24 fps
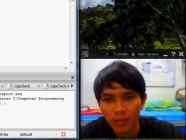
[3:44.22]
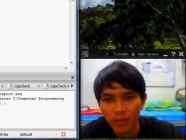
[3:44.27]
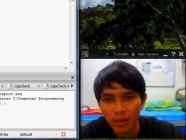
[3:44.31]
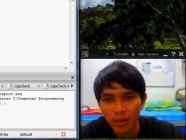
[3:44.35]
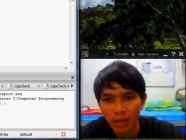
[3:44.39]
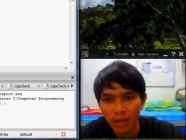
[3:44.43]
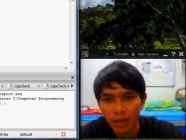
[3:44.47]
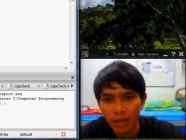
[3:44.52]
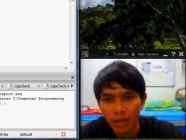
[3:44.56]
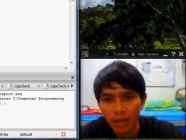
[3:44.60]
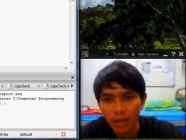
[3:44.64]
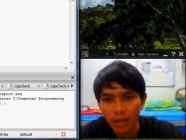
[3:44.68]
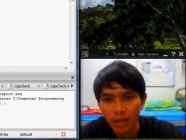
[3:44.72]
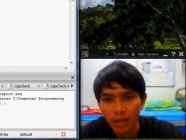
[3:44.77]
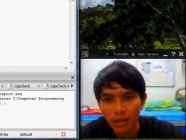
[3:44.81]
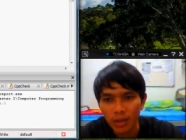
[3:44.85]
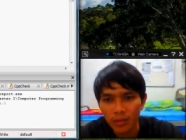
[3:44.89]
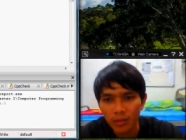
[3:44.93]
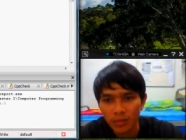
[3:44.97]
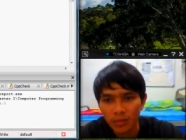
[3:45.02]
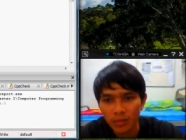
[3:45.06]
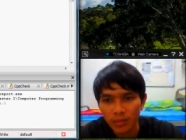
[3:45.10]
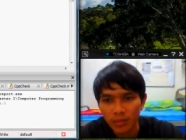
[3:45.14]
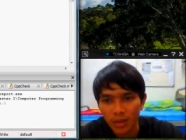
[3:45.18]
then
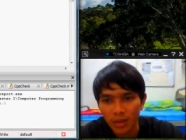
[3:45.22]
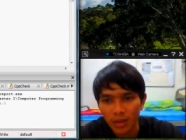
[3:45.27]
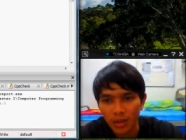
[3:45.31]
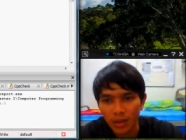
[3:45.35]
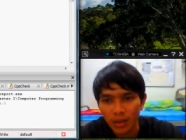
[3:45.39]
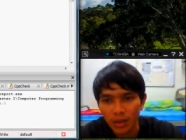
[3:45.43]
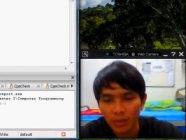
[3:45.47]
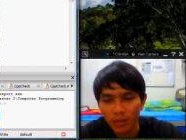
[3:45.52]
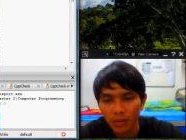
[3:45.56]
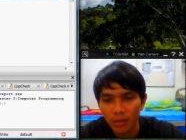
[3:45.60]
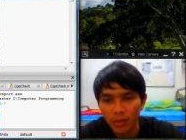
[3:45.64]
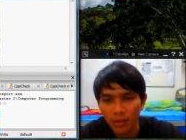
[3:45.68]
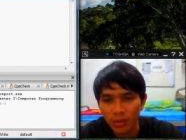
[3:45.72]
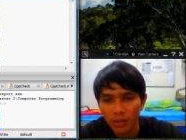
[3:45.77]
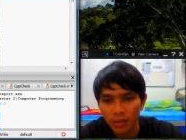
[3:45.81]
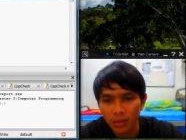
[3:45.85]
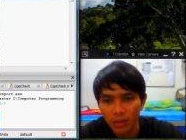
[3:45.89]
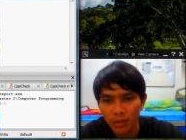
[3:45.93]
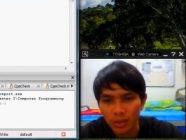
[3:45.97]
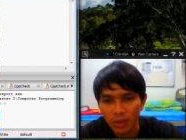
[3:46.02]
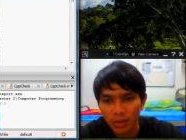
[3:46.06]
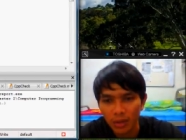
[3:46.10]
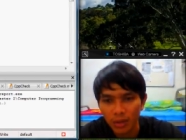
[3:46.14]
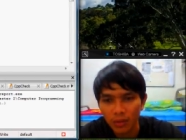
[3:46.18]

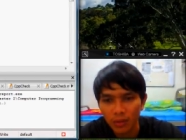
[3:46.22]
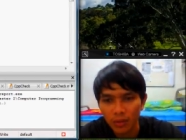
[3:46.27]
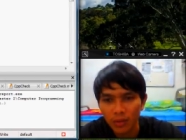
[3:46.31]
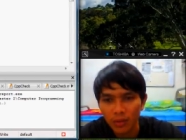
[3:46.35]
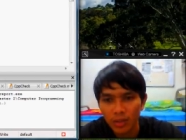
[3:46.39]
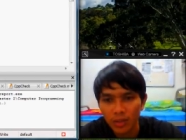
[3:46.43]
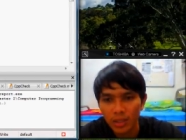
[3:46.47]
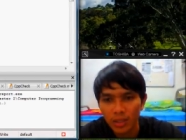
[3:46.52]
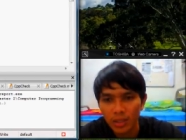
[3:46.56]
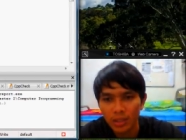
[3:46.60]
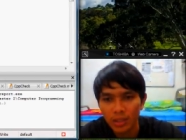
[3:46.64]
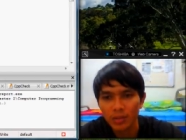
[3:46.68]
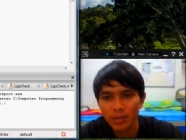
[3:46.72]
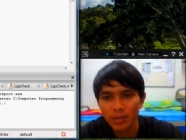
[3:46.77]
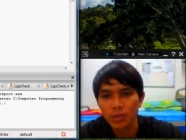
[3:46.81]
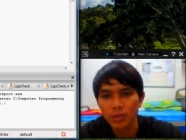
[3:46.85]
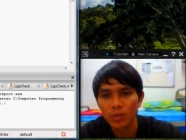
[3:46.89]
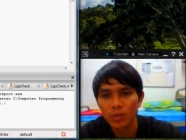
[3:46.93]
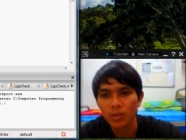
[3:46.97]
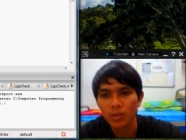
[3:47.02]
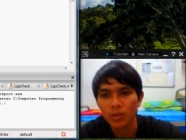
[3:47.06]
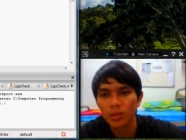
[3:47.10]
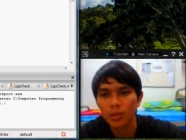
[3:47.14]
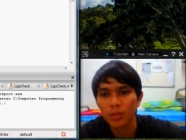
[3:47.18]
default is
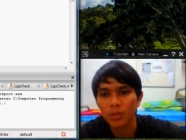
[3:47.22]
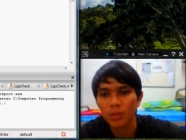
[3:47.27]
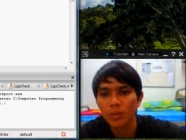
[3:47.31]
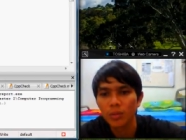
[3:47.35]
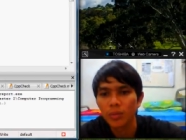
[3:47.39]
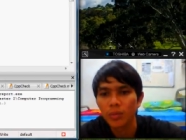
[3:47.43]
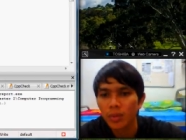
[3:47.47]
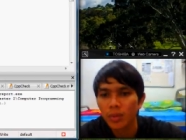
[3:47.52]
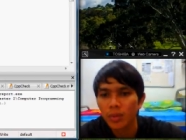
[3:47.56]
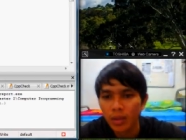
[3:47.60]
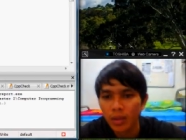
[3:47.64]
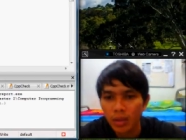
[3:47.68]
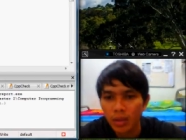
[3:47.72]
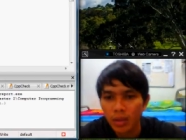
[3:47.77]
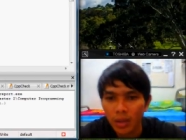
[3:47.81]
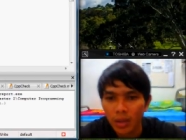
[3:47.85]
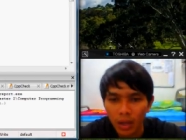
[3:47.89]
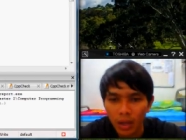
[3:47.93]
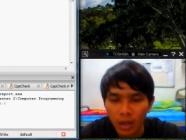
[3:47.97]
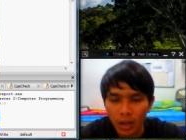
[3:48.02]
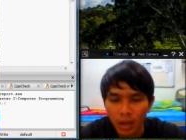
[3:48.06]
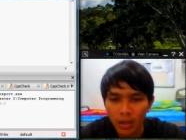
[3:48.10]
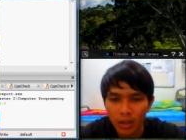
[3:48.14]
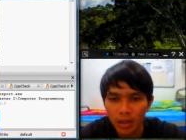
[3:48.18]
you
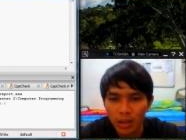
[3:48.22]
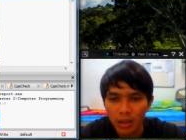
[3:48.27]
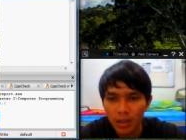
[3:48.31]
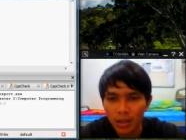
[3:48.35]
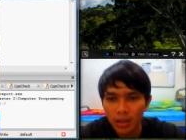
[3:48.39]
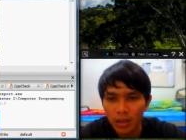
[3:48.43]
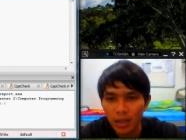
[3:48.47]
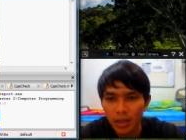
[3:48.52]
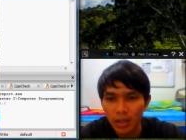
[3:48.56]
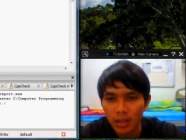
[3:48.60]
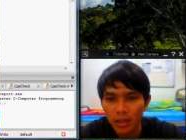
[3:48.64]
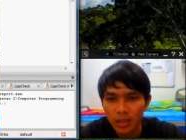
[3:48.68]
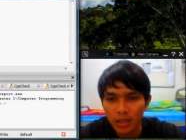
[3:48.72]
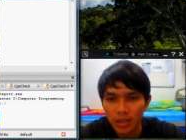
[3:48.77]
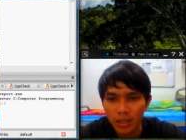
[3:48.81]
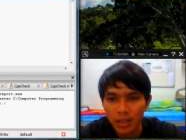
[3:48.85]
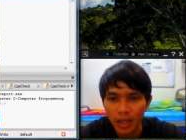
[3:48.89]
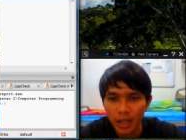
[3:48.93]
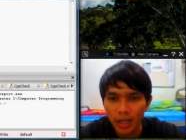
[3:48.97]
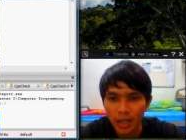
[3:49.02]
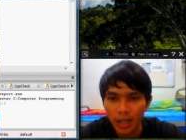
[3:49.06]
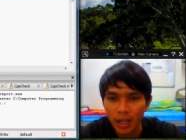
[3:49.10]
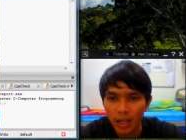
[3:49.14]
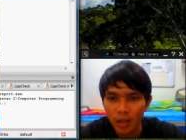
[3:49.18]
enter other than
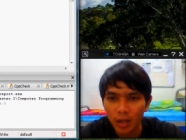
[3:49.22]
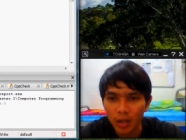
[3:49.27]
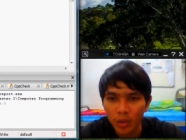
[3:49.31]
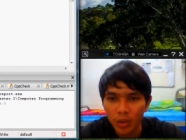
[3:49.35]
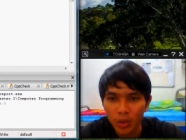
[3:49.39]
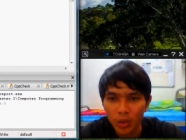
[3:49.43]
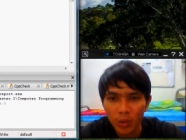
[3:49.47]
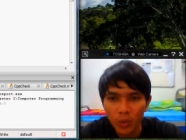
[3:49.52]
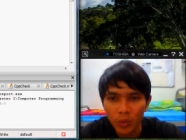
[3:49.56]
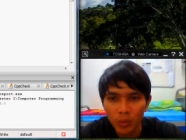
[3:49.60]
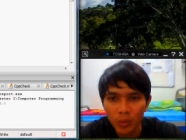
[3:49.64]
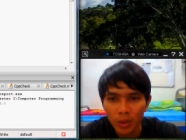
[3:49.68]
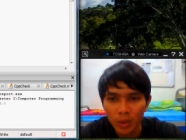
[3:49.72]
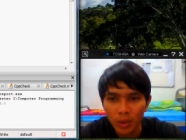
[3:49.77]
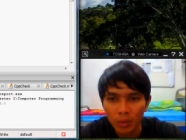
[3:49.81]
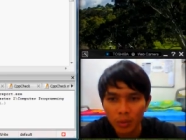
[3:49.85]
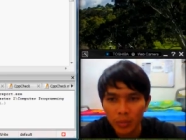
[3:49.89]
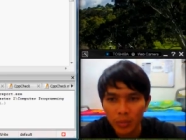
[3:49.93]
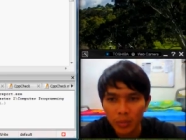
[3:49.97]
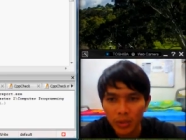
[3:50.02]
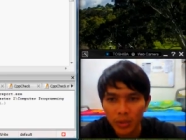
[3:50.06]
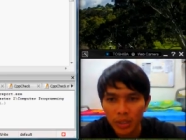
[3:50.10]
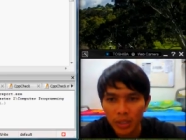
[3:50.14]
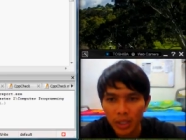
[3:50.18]
aluminium,
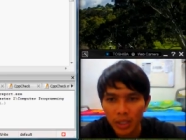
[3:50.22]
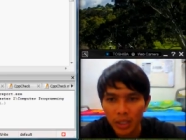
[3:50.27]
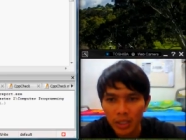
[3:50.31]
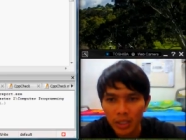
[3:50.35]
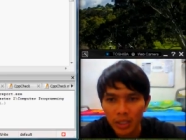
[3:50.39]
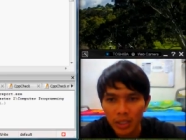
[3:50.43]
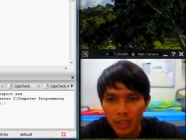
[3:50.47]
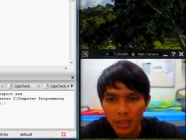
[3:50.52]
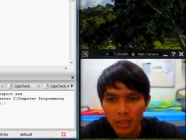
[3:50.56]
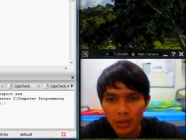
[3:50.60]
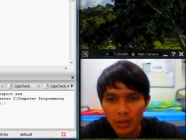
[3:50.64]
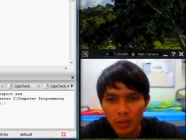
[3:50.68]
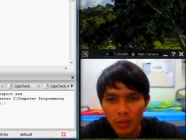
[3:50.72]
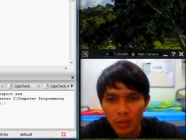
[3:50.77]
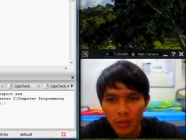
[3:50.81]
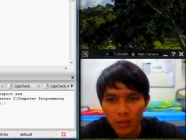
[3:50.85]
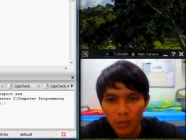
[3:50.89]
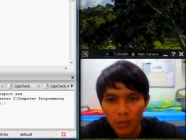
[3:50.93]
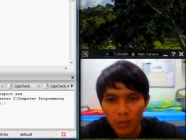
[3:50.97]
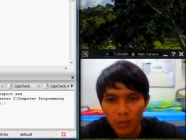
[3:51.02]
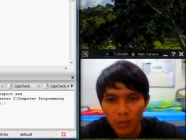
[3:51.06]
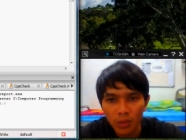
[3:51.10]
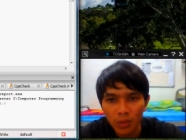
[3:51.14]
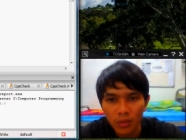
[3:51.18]
copper, iron,
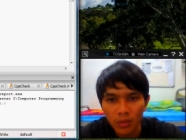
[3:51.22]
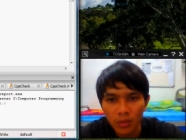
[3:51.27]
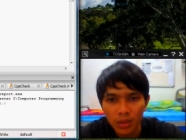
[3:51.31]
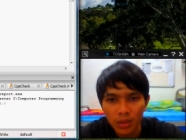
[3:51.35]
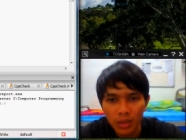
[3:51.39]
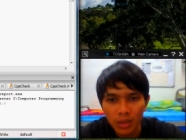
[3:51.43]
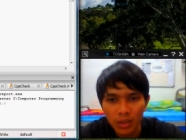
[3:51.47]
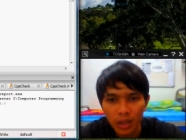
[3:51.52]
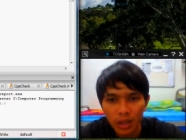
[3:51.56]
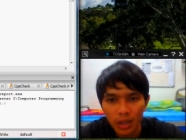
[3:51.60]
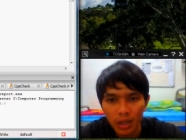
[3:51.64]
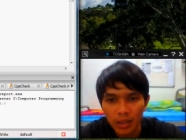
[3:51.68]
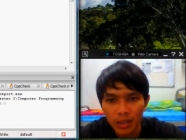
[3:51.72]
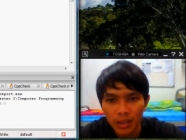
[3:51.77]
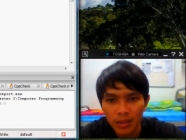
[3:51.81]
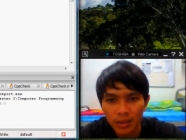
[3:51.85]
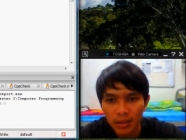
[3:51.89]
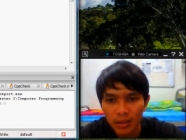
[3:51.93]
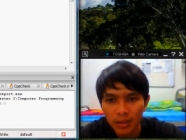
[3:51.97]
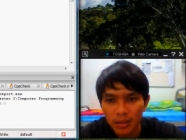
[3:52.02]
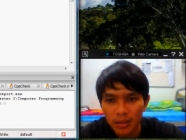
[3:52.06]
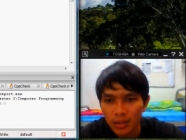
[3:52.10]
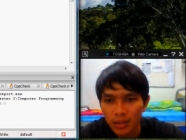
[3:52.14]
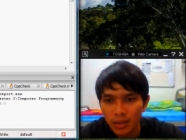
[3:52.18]
wood, glass,
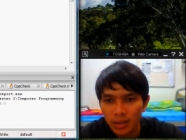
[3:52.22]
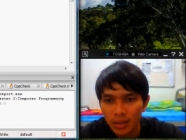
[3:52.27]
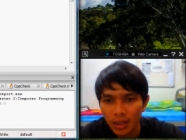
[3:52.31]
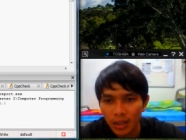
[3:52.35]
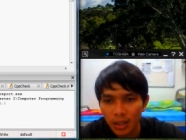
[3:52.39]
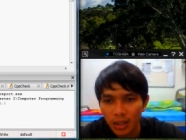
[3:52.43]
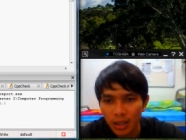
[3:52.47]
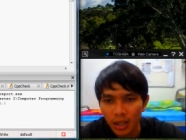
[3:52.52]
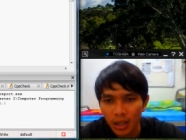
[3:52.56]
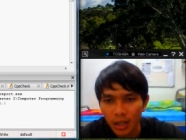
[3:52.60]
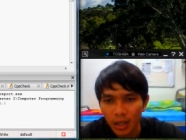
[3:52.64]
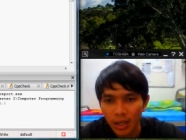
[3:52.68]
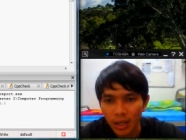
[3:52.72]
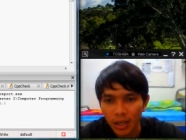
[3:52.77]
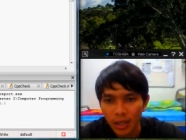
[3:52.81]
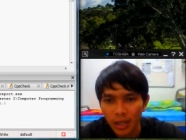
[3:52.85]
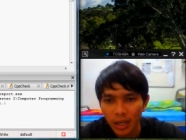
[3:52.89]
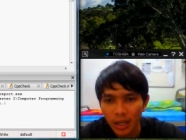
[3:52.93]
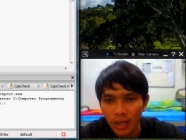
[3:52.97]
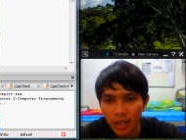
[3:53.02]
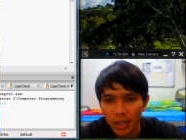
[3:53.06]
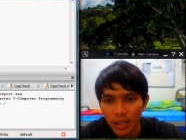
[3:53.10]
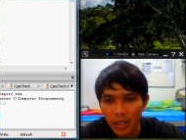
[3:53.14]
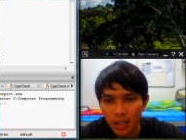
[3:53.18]
and then
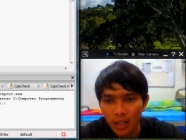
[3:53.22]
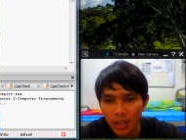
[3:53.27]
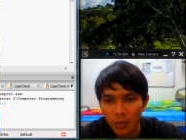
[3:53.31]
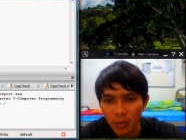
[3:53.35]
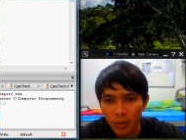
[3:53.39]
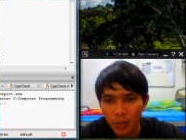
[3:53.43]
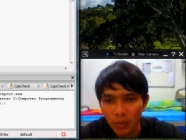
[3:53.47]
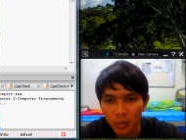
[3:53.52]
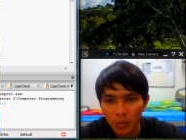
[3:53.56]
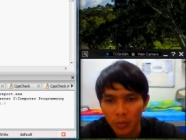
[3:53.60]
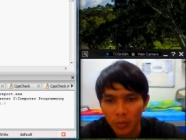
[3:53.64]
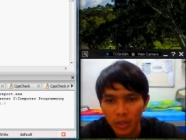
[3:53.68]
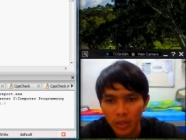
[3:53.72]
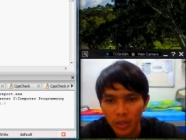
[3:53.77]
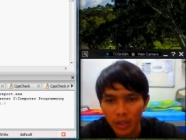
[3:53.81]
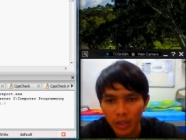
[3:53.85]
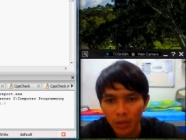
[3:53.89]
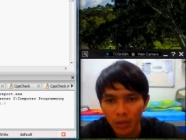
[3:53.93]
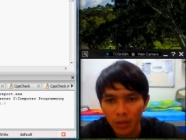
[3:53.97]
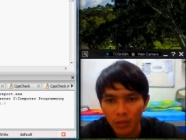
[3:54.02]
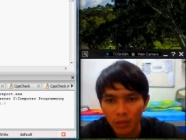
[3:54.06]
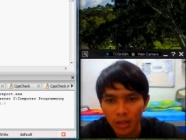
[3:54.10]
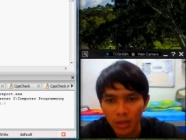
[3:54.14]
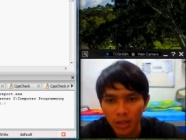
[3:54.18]
it will print
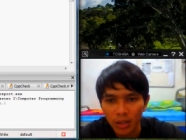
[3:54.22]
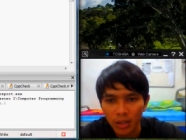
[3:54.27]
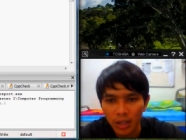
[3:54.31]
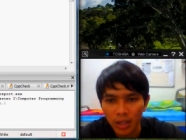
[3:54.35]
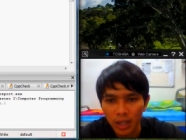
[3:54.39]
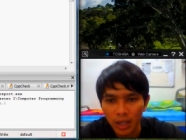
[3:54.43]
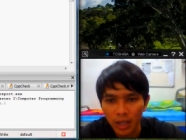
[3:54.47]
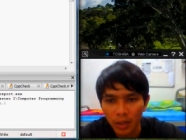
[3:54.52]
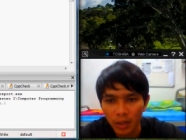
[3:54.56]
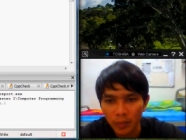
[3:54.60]
invalid type.